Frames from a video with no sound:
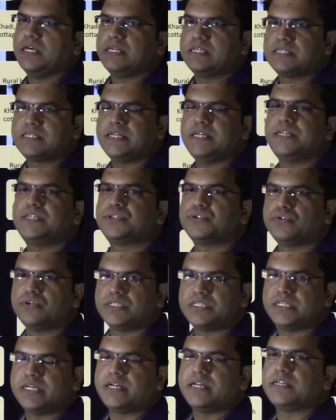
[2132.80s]
state should
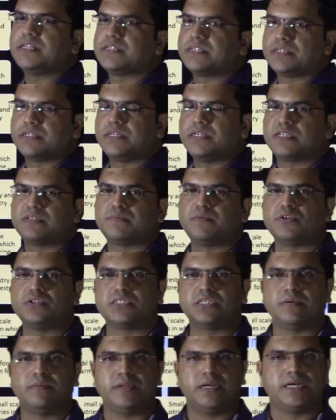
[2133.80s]
set its
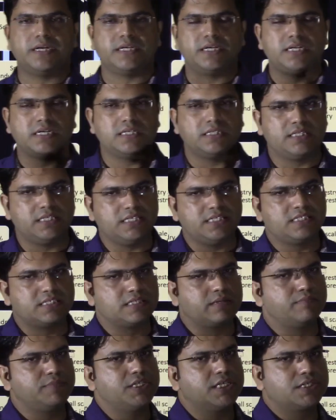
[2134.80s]
responsibility and these
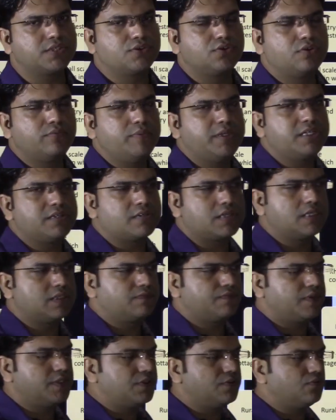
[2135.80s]
subjects should be
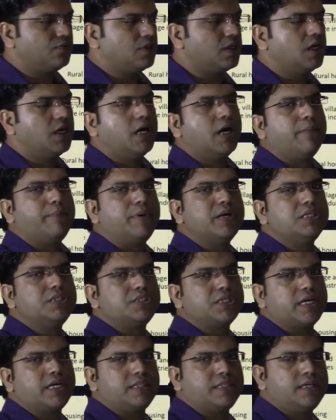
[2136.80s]
transferred to the
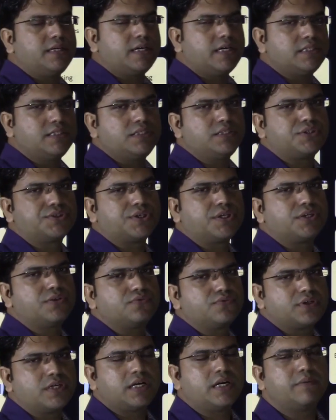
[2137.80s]
Panchayati Raj
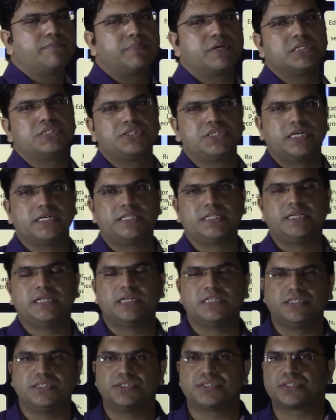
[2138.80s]
institution, and Panchayati
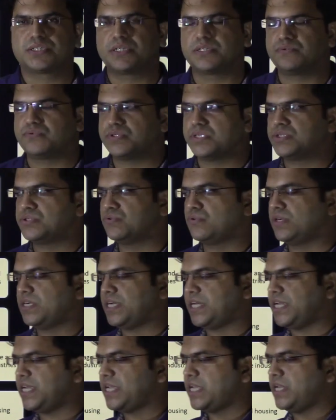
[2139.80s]
Raj institution should
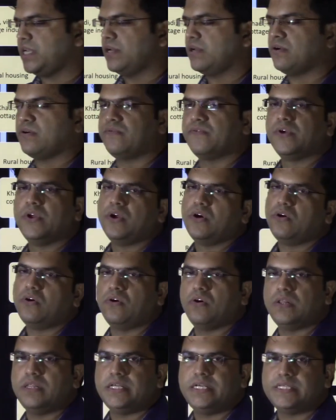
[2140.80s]
take care of
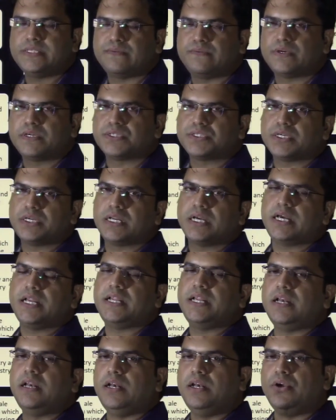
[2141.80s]
all these functions. And
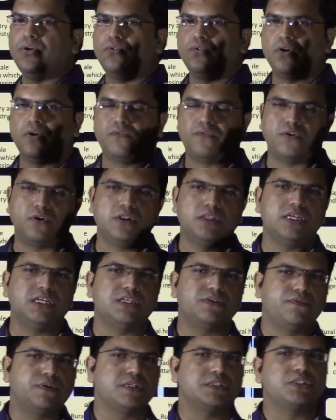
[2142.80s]
in lieu of all
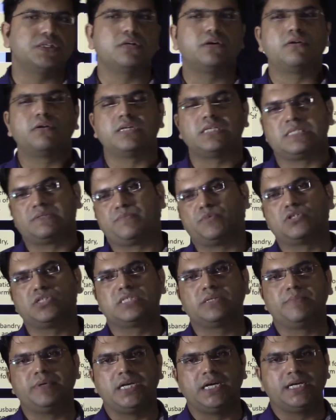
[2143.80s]
these function or
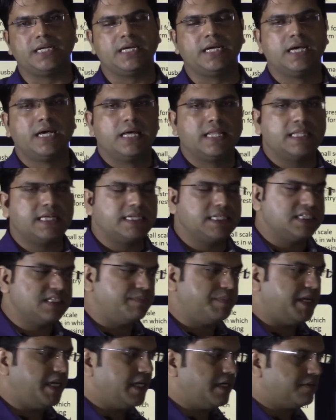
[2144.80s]
responsibility that is
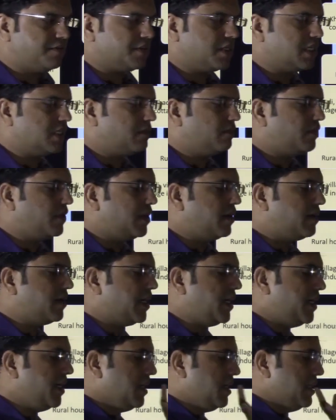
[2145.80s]
being transferred,
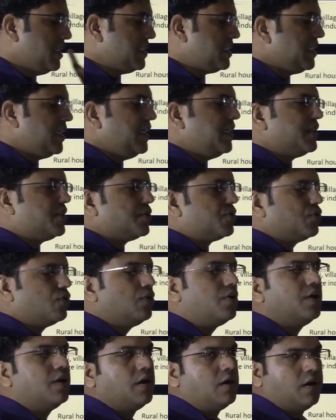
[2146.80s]
right, states
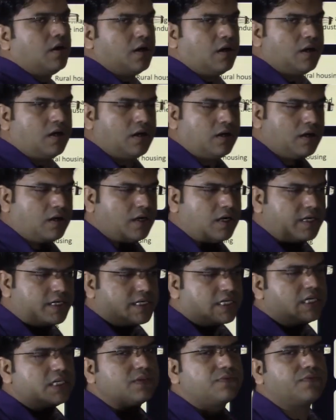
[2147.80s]
should
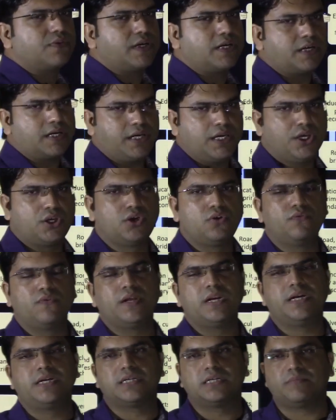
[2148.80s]
transfer
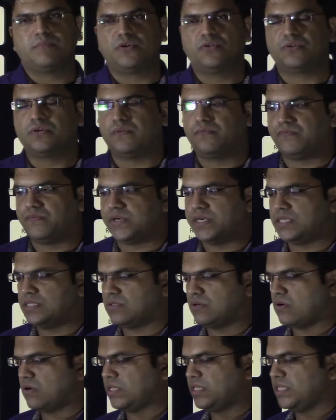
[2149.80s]
equivalent amount of funds,
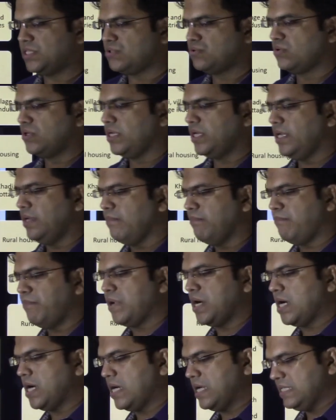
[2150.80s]
or they should
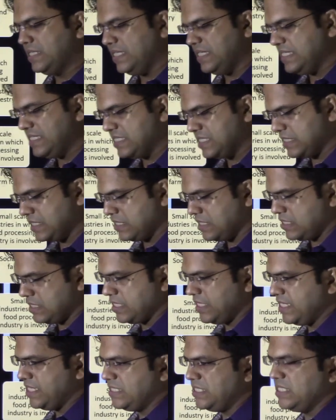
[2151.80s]
empower these
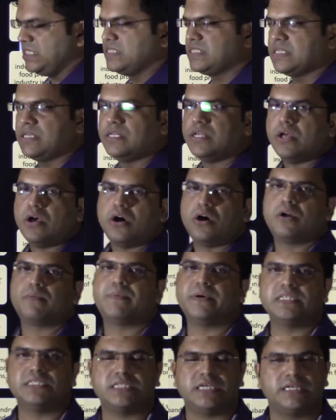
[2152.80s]
agency or
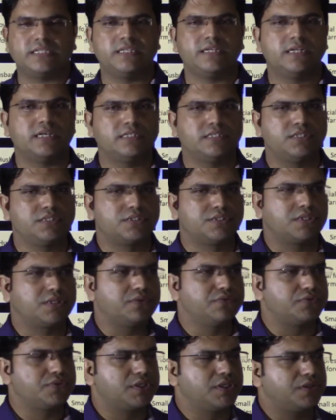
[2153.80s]
Panchayati Raj
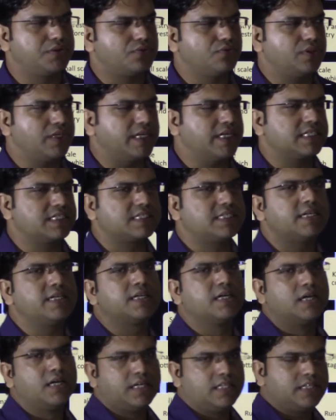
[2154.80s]
institution to the extent
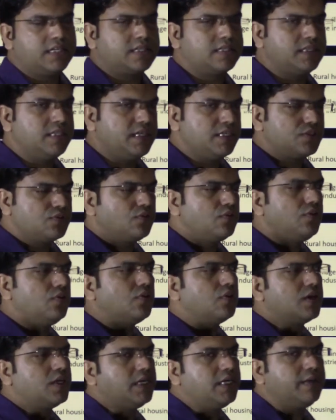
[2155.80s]
that they should
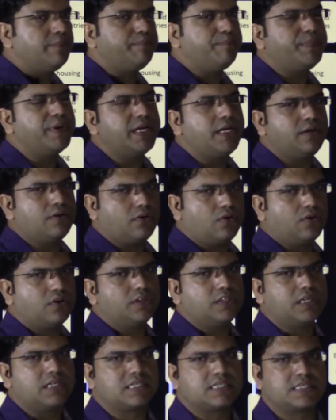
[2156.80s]
not depend
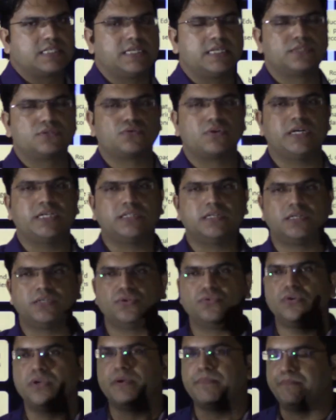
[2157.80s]
on the state. So either
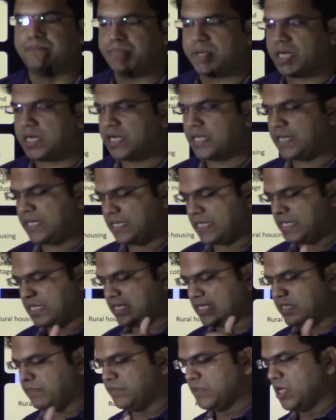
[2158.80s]
you empower
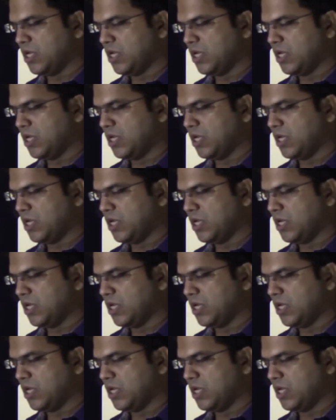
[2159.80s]
them,